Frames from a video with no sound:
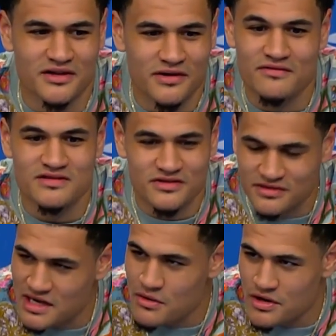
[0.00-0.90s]
You know, every
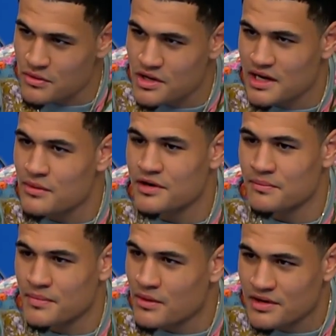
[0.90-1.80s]
single game one-on-one, I
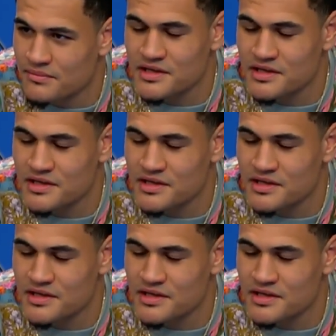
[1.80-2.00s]
want to